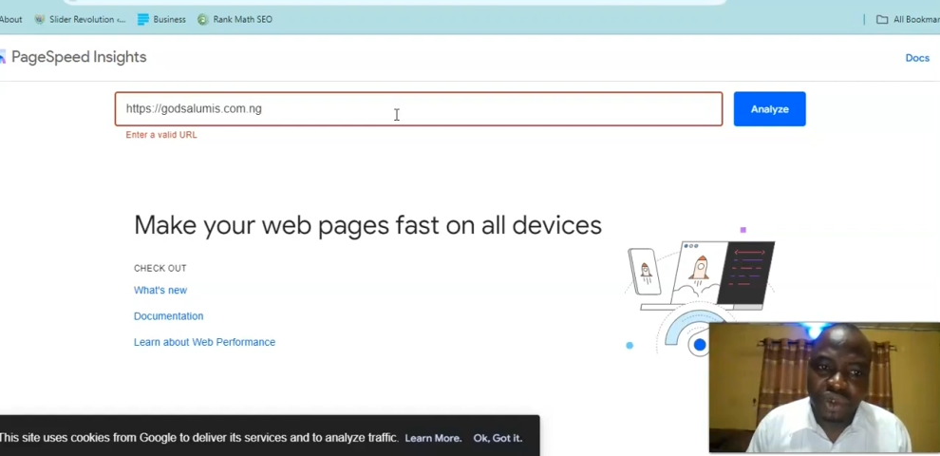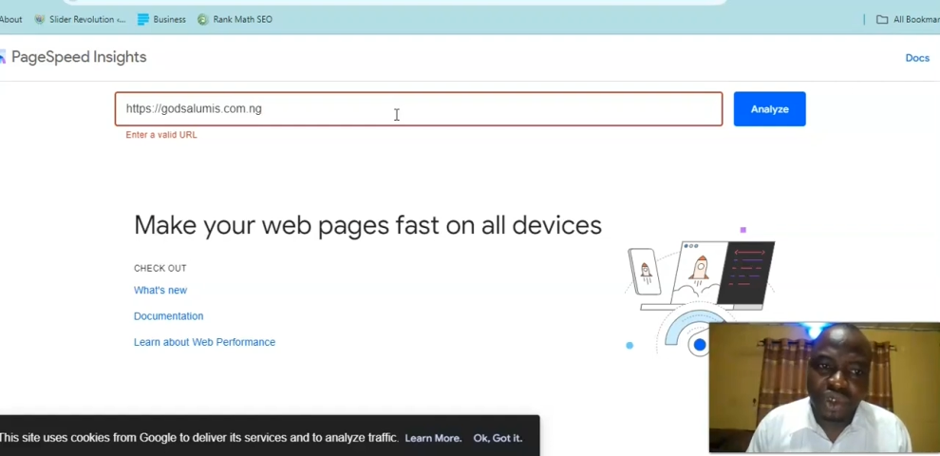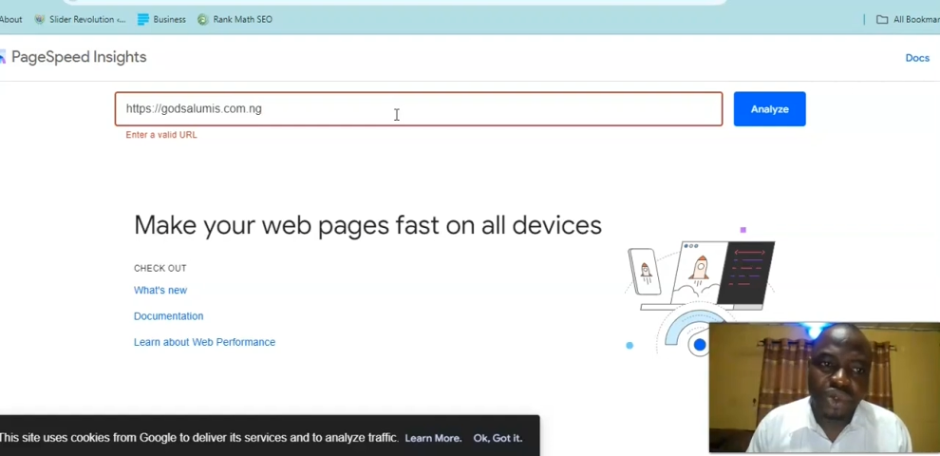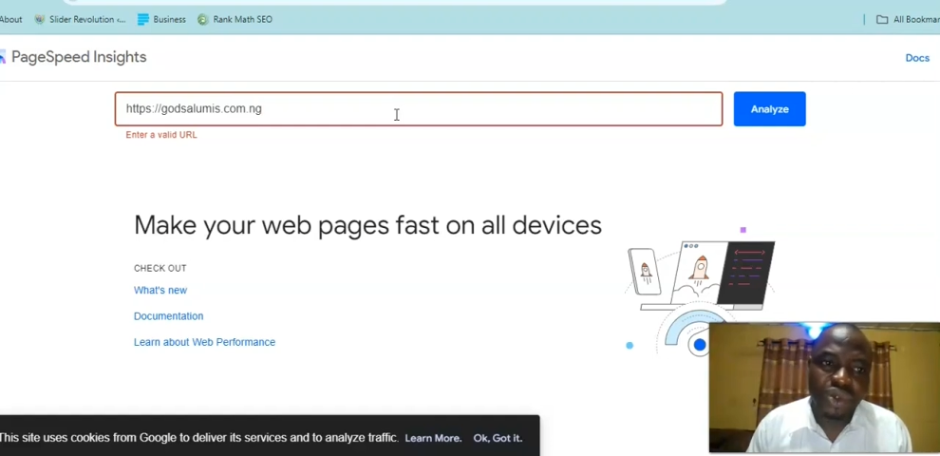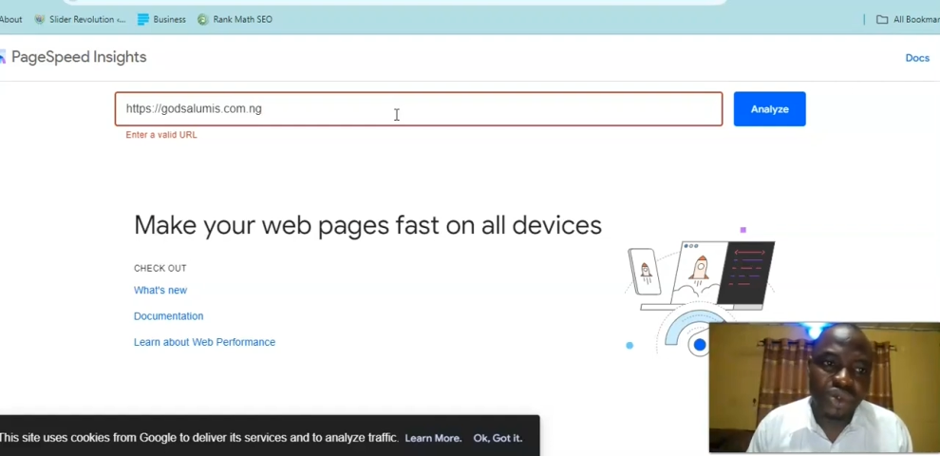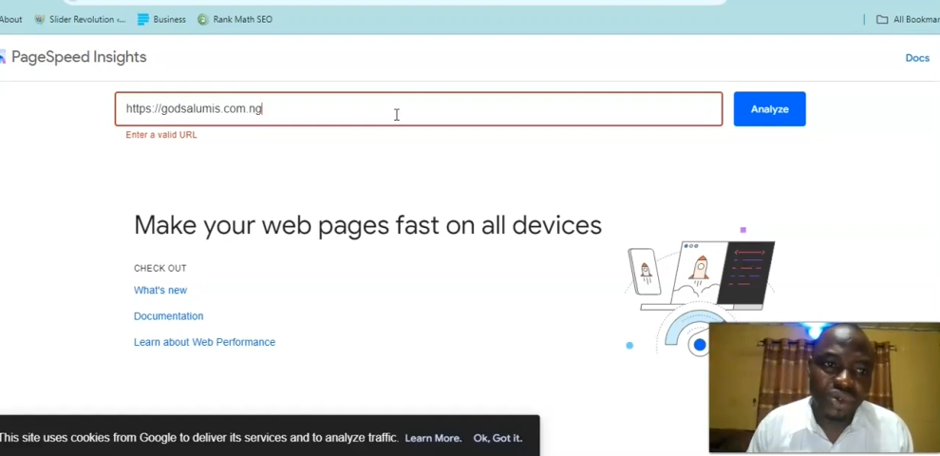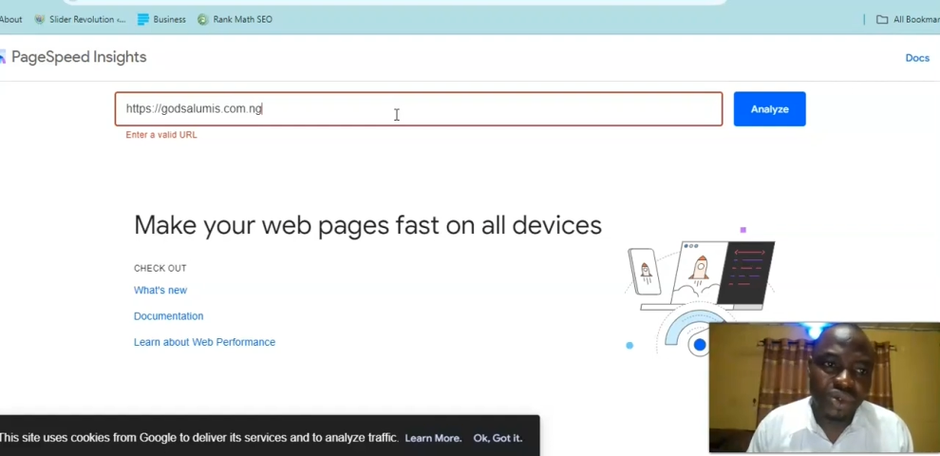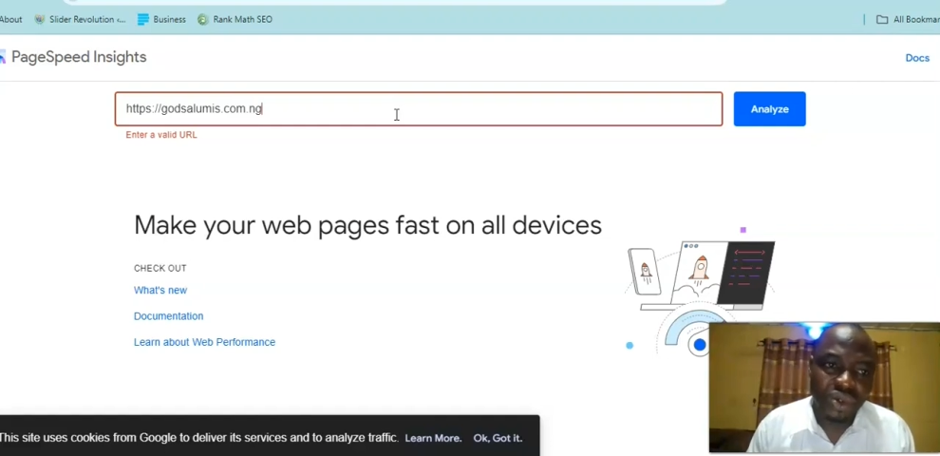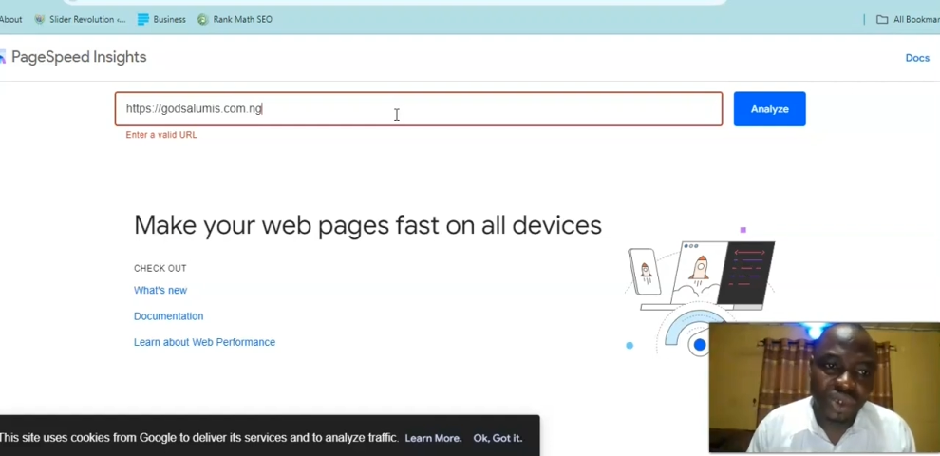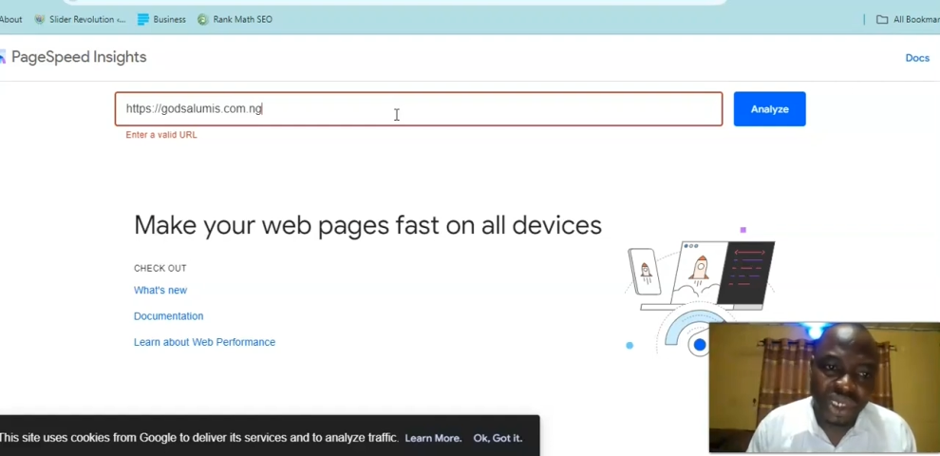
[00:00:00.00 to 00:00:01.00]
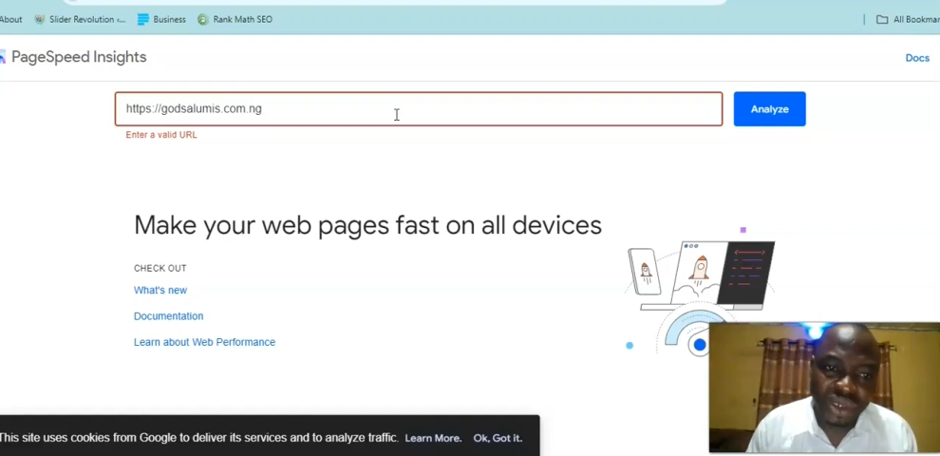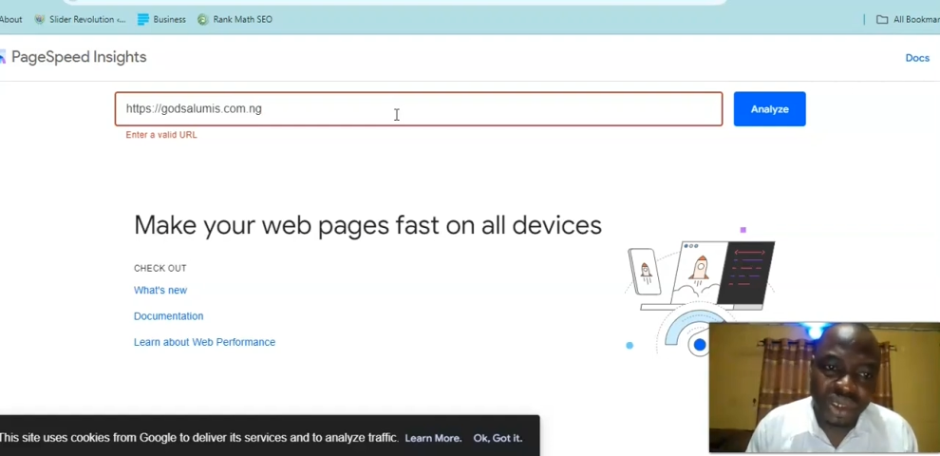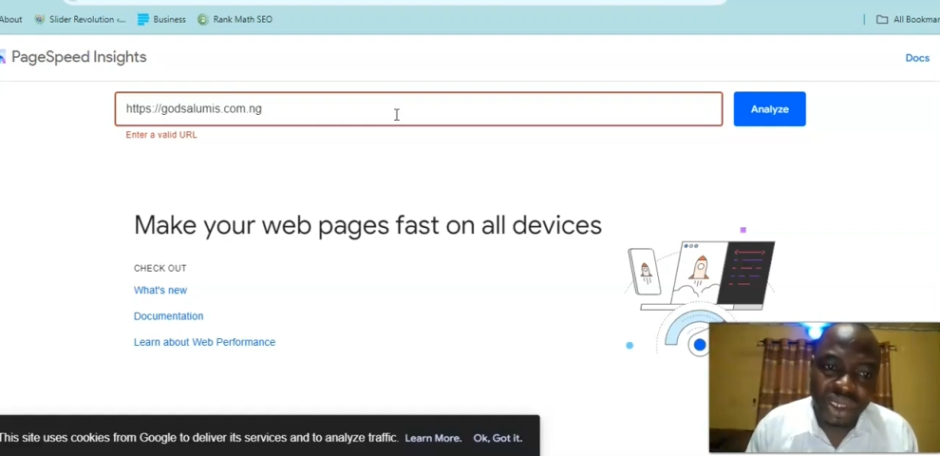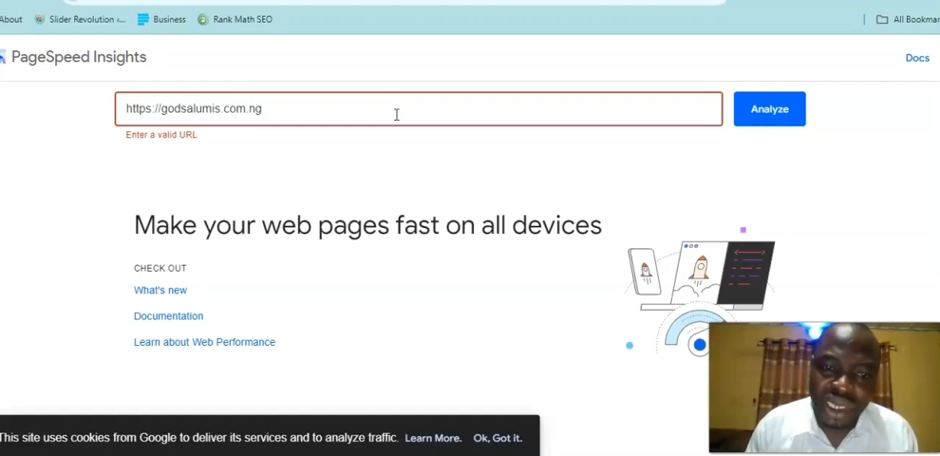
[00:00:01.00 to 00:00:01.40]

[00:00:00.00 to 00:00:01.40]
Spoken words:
show you the